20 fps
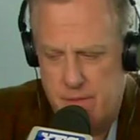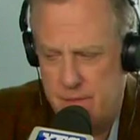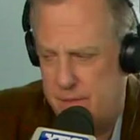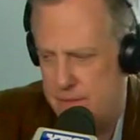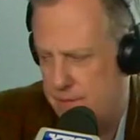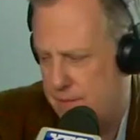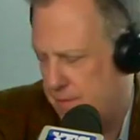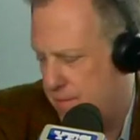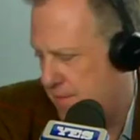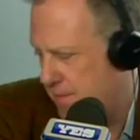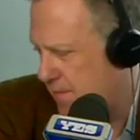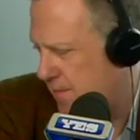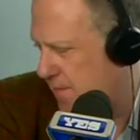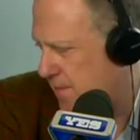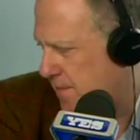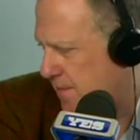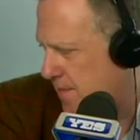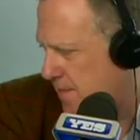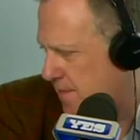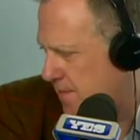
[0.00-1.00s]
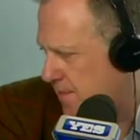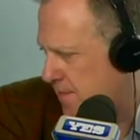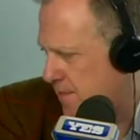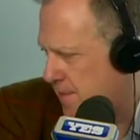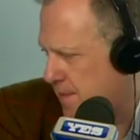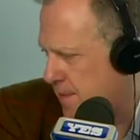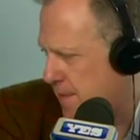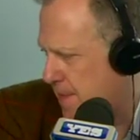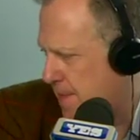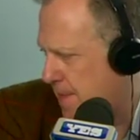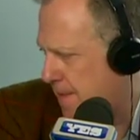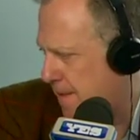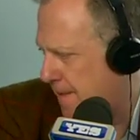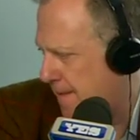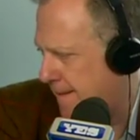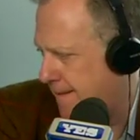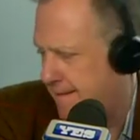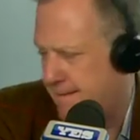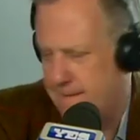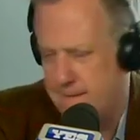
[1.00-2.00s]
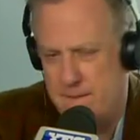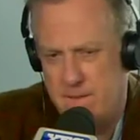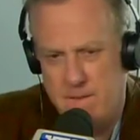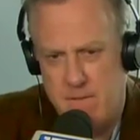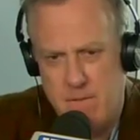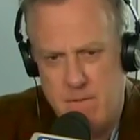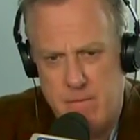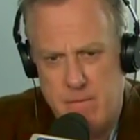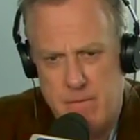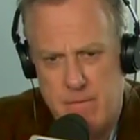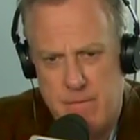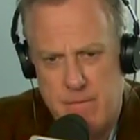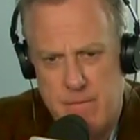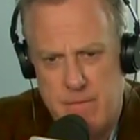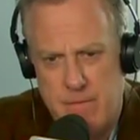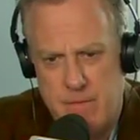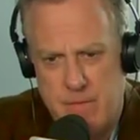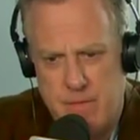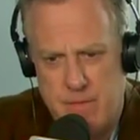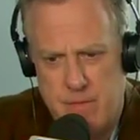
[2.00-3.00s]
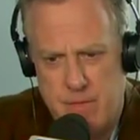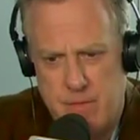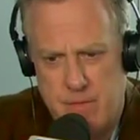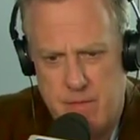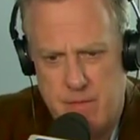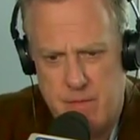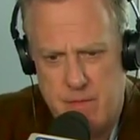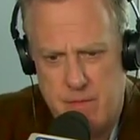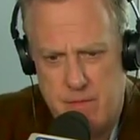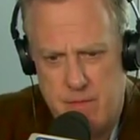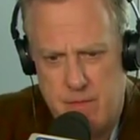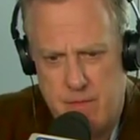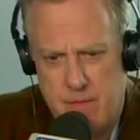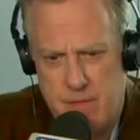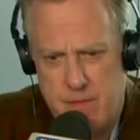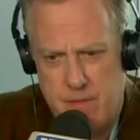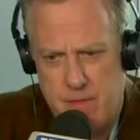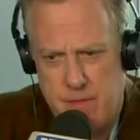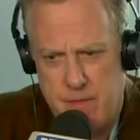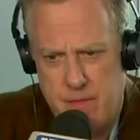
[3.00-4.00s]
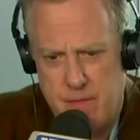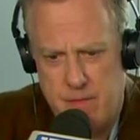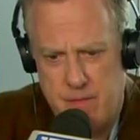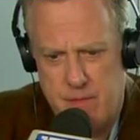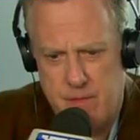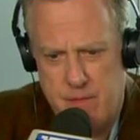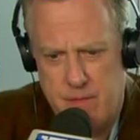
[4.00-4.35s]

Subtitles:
[no speech]